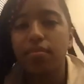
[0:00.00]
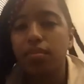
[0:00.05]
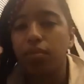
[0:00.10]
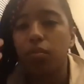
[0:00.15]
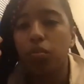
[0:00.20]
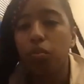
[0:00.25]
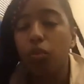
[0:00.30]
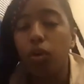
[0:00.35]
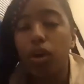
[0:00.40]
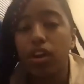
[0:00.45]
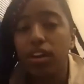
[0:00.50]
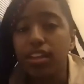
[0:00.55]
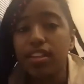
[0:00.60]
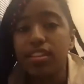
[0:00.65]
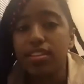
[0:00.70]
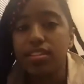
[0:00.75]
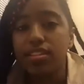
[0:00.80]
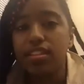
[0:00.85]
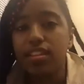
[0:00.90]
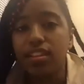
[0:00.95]
What
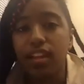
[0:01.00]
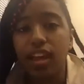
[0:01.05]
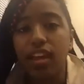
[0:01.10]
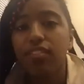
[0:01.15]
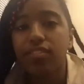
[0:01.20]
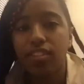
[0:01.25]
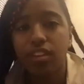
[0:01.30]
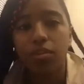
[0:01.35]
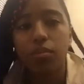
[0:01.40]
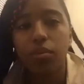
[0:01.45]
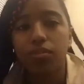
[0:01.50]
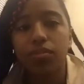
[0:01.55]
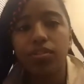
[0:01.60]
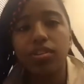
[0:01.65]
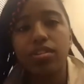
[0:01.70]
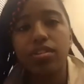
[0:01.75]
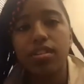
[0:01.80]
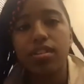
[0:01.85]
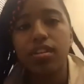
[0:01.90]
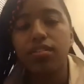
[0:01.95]
is the life that you want for
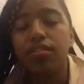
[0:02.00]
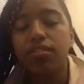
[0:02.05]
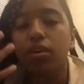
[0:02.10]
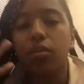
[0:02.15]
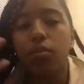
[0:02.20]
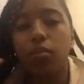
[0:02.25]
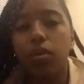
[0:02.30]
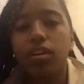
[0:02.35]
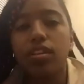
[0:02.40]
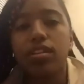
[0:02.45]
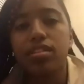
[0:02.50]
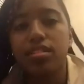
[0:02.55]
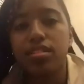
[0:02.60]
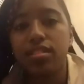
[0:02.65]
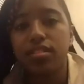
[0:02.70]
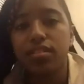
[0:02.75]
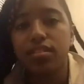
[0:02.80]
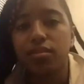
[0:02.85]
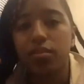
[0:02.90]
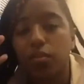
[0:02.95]
yourself? Like what is,
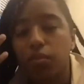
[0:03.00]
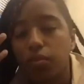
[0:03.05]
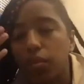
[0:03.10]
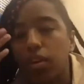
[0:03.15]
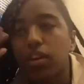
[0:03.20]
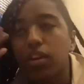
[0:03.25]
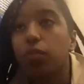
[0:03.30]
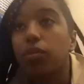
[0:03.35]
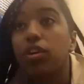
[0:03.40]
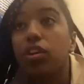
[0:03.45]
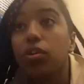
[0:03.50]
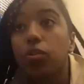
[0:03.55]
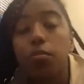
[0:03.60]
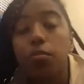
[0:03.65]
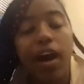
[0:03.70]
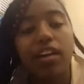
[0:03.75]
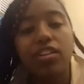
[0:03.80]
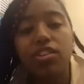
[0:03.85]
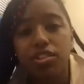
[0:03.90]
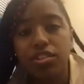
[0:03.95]
when you
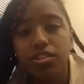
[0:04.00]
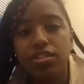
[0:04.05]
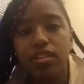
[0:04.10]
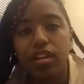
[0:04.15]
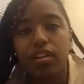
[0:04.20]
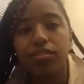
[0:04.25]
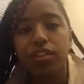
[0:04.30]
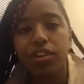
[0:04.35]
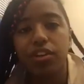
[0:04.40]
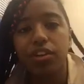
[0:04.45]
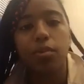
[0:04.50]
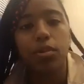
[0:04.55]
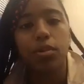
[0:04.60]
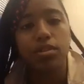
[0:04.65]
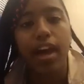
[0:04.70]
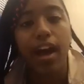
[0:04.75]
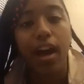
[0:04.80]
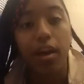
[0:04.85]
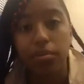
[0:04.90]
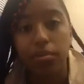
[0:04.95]
imagine yourself at your most
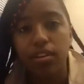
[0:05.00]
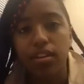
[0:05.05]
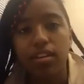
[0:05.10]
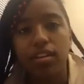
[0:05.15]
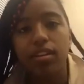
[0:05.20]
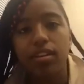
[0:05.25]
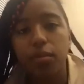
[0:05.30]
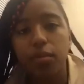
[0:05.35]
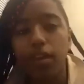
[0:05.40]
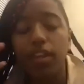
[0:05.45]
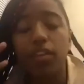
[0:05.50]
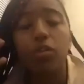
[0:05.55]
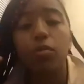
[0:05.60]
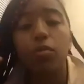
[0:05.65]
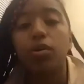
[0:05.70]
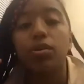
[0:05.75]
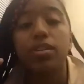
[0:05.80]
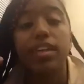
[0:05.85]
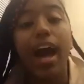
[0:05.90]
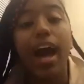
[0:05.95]
happiness, at your
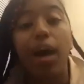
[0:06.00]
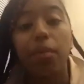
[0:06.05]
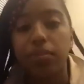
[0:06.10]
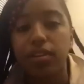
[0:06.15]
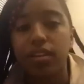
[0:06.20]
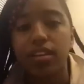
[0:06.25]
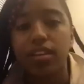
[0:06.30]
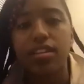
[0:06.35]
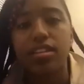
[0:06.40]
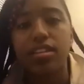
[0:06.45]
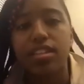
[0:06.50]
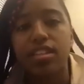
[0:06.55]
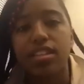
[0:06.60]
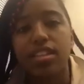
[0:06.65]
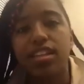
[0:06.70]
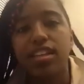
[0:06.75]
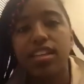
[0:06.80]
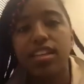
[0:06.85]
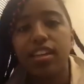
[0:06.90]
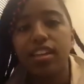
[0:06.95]
most happiest,
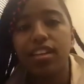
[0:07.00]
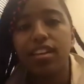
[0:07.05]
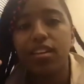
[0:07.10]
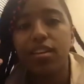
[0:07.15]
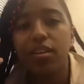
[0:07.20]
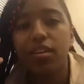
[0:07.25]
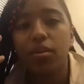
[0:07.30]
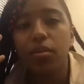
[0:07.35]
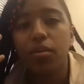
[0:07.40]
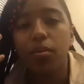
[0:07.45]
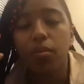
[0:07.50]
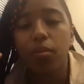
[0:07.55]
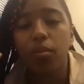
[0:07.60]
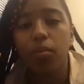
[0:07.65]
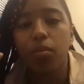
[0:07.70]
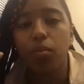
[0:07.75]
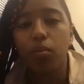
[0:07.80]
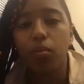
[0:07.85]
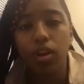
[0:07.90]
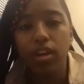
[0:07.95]

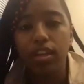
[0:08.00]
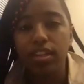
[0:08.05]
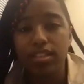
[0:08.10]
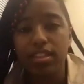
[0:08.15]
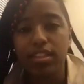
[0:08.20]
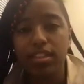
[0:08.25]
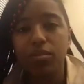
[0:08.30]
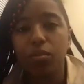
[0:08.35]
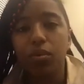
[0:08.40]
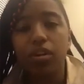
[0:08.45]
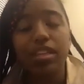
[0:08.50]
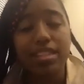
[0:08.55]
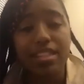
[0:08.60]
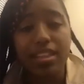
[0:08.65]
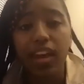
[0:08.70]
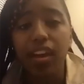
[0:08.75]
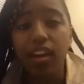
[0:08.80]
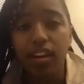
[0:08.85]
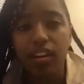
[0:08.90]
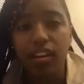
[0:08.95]
what is it, what is
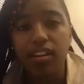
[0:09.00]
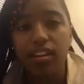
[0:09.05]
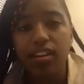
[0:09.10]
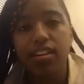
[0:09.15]
there?